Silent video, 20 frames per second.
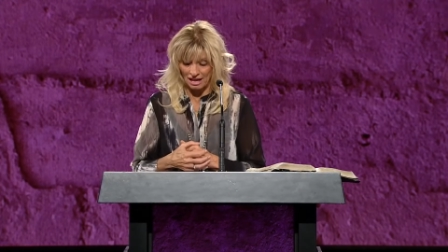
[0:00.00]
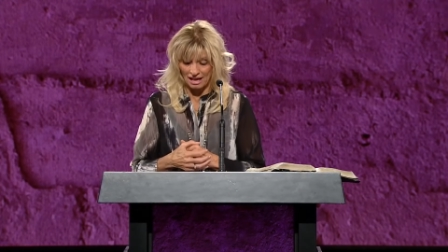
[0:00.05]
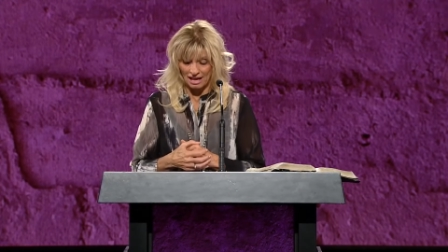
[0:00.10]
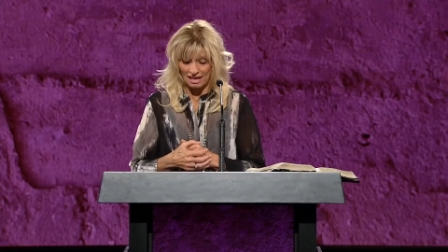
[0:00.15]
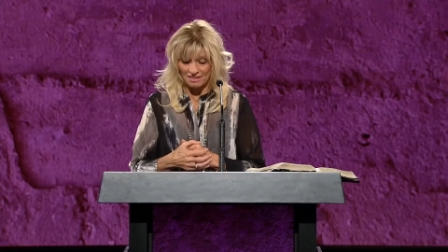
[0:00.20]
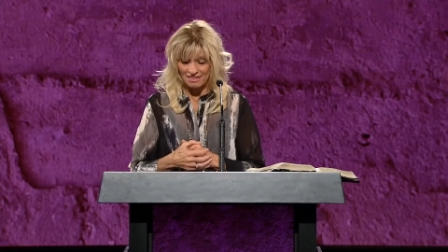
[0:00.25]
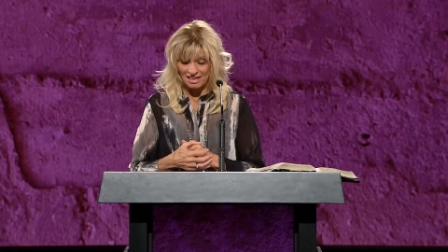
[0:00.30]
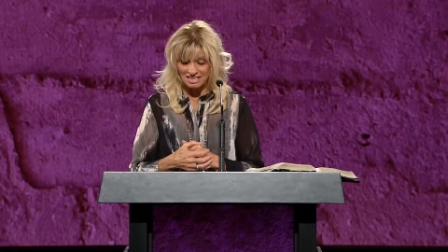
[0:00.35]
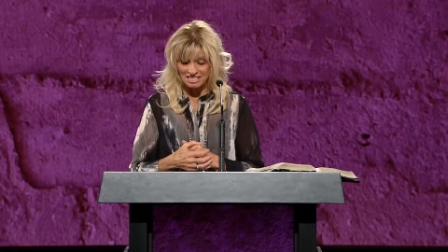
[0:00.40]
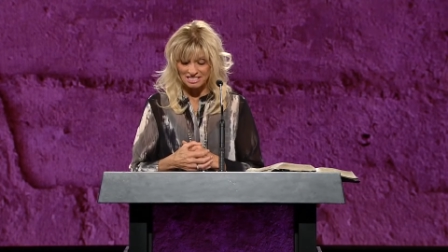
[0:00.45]

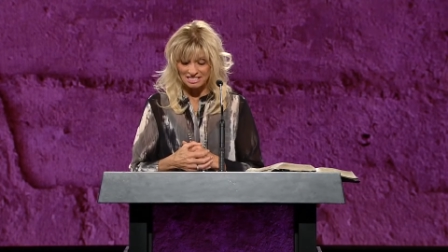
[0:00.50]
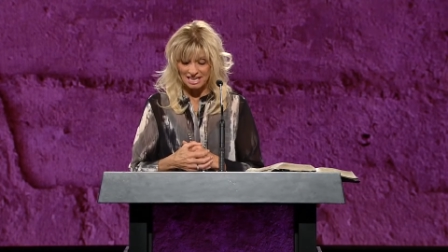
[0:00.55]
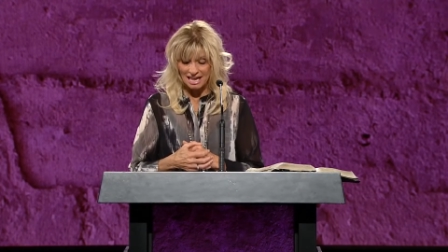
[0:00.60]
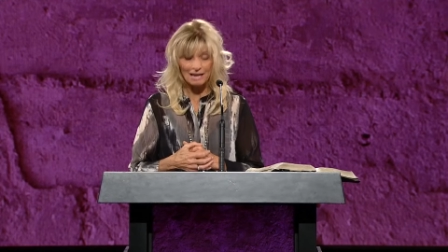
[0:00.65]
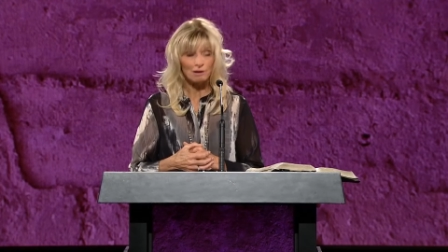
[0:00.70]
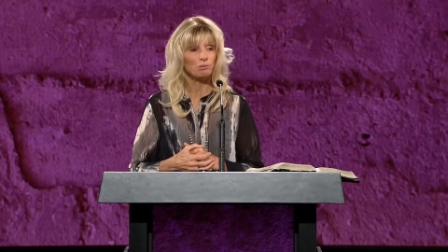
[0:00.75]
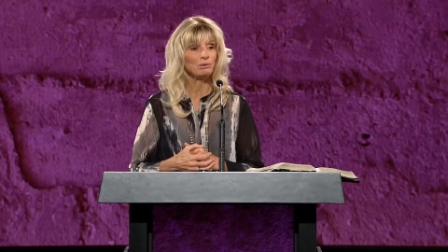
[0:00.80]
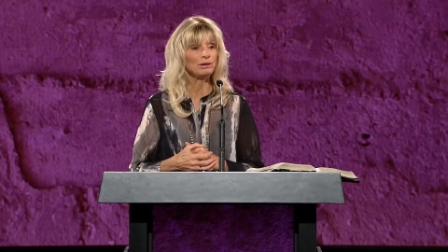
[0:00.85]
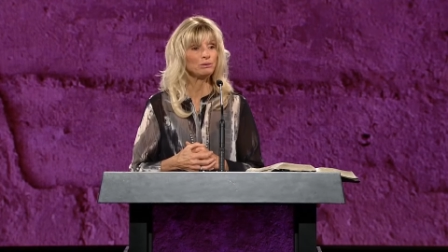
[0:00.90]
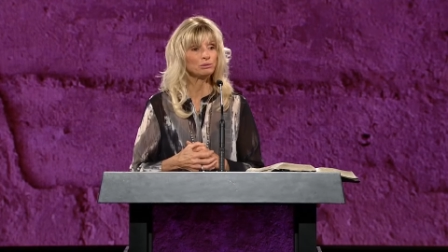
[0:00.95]
And they
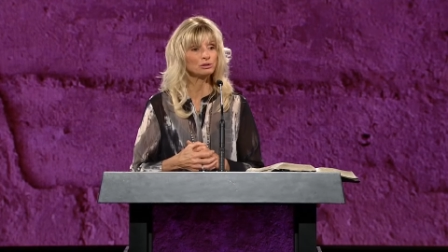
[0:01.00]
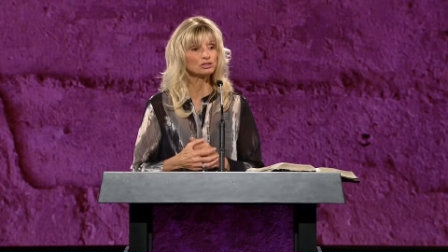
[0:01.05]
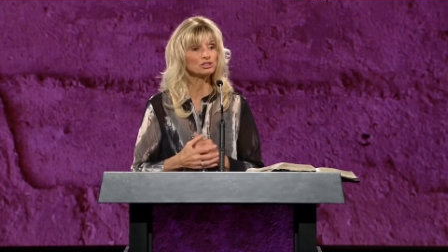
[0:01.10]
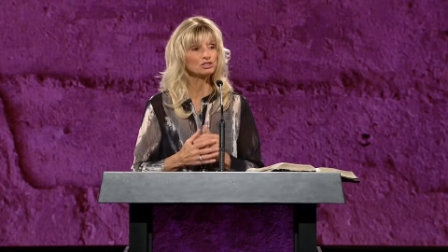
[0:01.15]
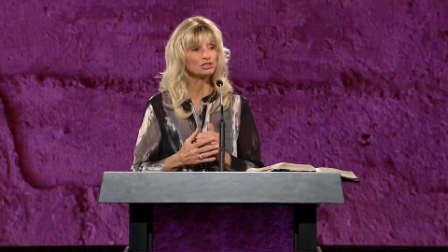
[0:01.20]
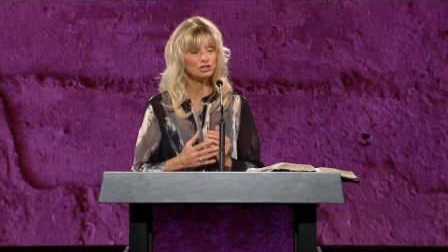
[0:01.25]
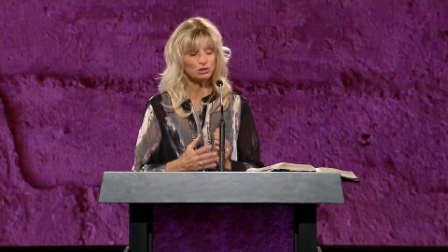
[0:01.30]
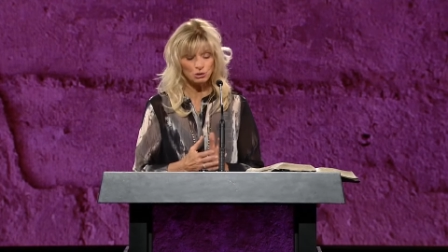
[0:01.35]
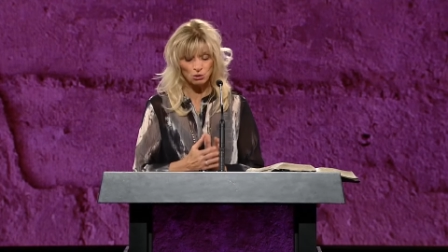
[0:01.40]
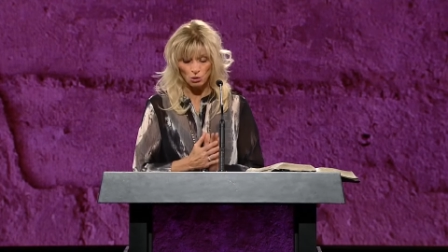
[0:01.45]
said, We will
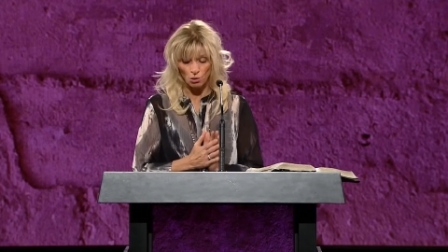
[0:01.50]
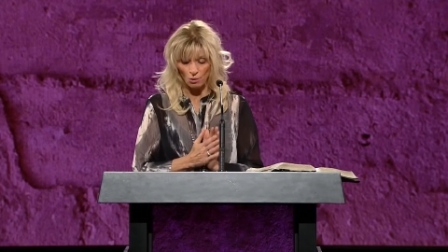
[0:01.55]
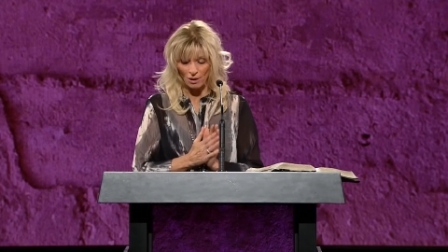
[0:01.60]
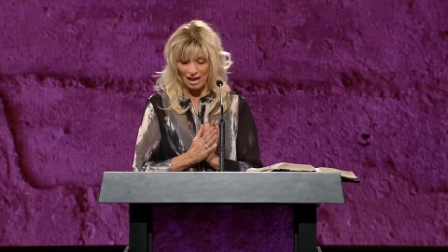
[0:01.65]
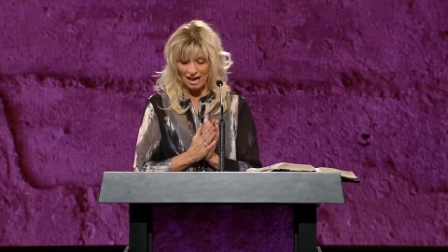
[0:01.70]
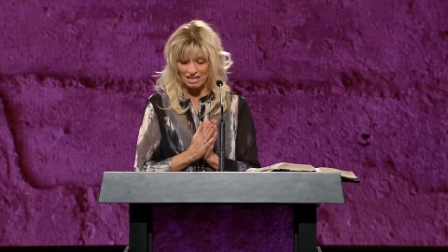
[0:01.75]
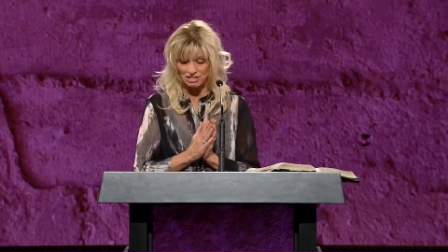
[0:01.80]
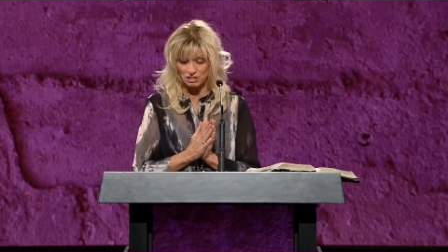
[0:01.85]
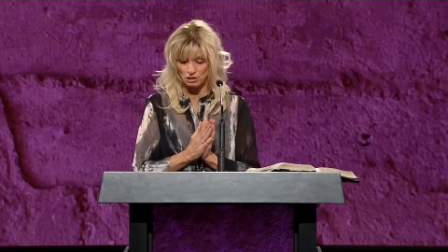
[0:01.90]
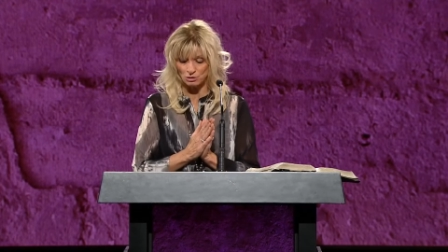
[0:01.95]
do
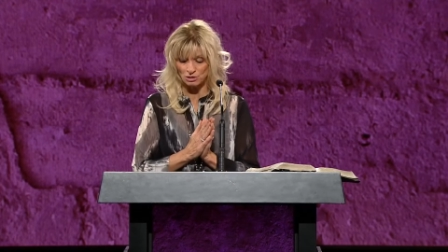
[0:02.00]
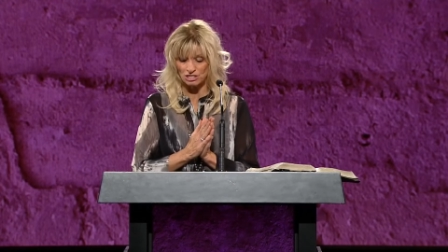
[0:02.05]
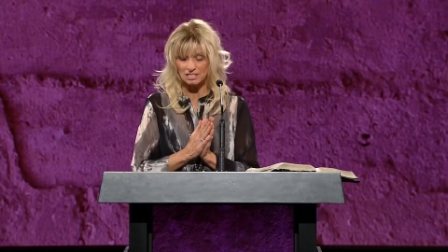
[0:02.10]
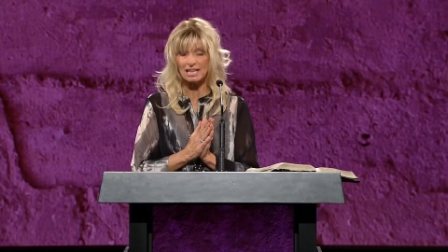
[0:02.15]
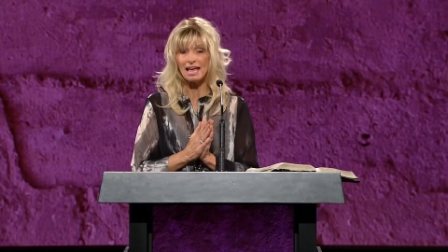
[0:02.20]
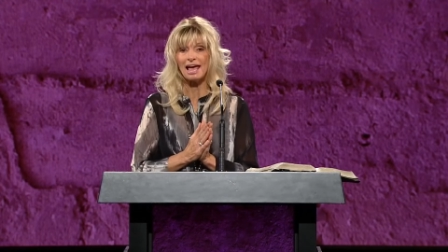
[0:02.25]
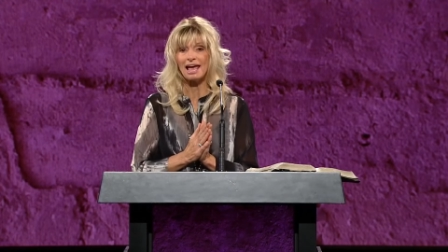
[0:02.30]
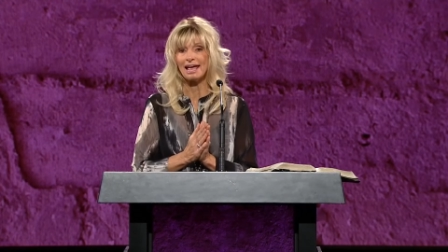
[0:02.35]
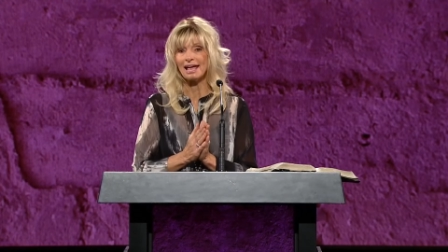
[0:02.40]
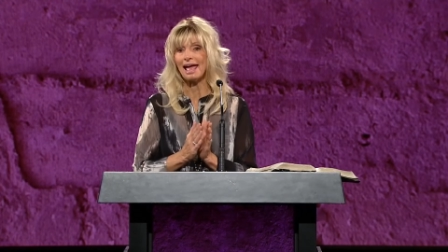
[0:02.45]
as you
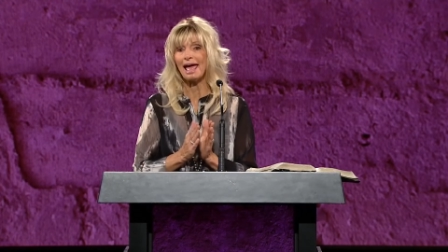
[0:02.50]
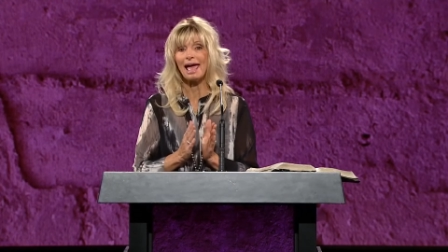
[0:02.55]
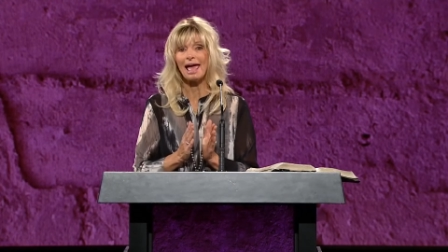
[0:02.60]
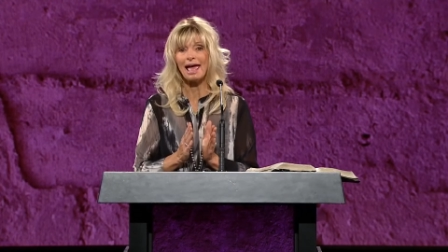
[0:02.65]
say.